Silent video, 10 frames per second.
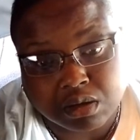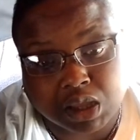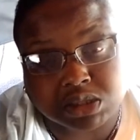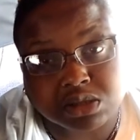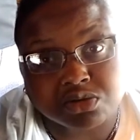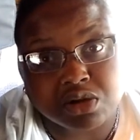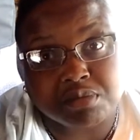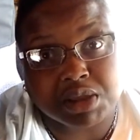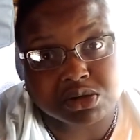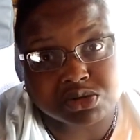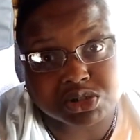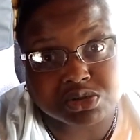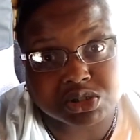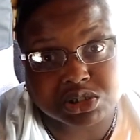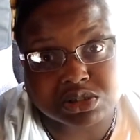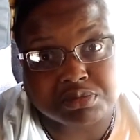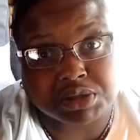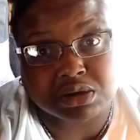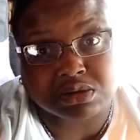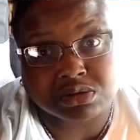I, your driver manager shows that she's gonna
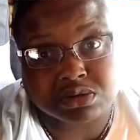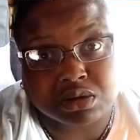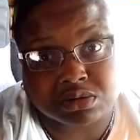be in on,